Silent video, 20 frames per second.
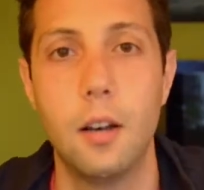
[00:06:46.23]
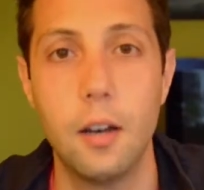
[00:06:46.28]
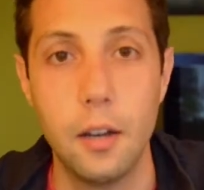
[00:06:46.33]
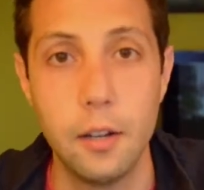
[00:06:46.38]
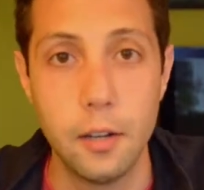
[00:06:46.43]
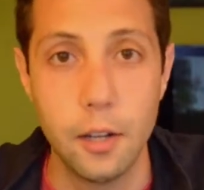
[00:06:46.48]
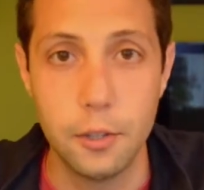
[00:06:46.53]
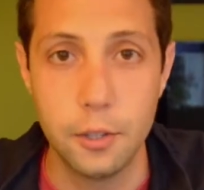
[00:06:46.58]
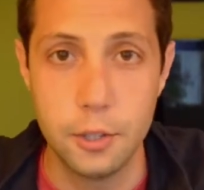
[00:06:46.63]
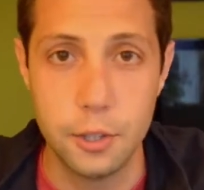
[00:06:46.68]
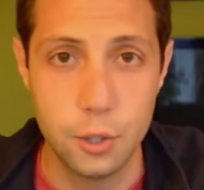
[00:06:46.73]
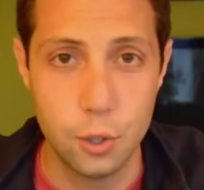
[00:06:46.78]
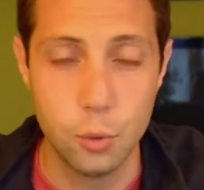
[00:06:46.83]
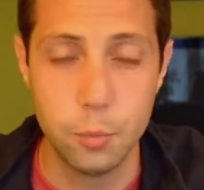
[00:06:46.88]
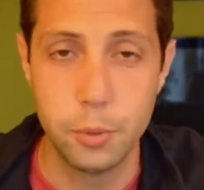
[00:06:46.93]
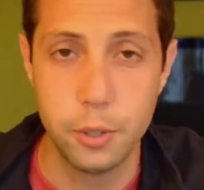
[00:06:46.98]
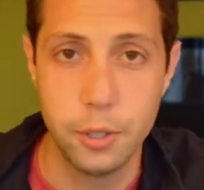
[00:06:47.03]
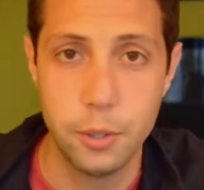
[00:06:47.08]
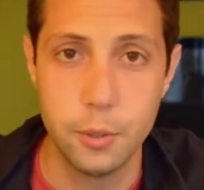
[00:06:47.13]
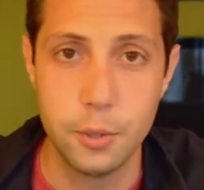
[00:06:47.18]
Another
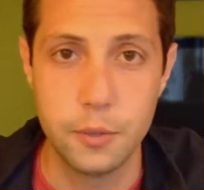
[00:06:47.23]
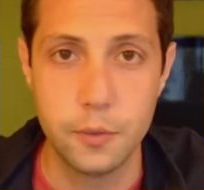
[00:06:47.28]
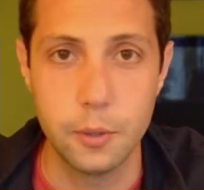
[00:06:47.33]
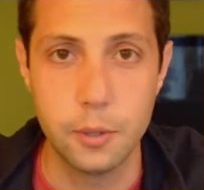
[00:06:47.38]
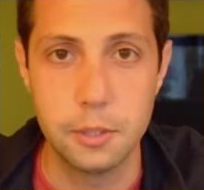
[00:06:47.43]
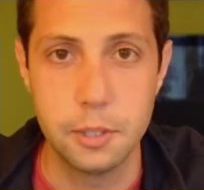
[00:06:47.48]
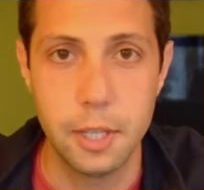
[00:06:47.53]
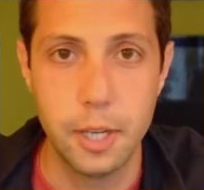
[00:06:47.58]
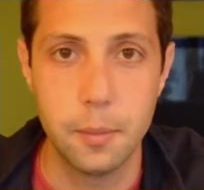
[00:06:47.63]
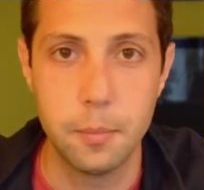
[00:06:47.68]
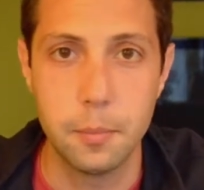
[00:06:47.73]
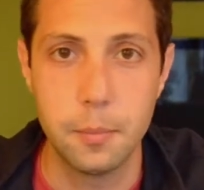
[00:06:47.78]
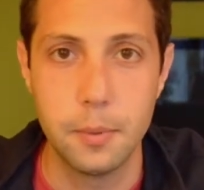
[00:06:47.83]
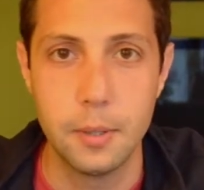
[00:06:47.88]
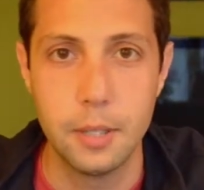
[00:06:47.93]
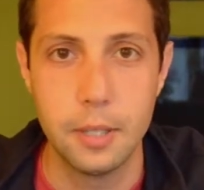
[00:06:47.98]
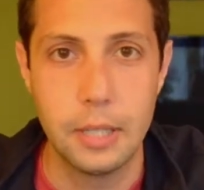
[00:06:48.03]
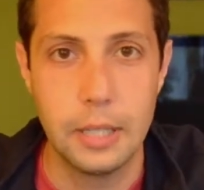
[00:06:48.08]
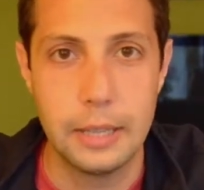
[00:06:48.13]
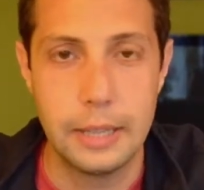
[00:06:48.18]
super useful tip
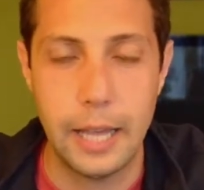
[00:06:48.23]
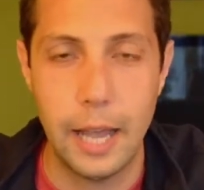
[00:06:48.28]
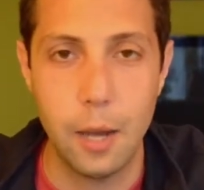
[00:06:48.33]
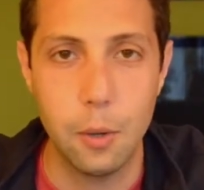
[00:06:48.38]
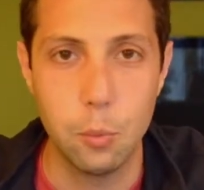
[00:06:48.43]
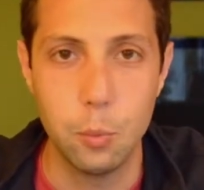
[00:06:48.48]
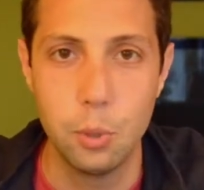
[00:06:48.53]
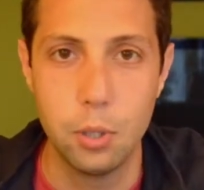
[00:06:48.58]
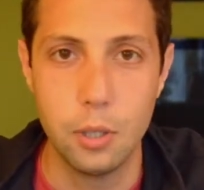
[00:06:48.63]
that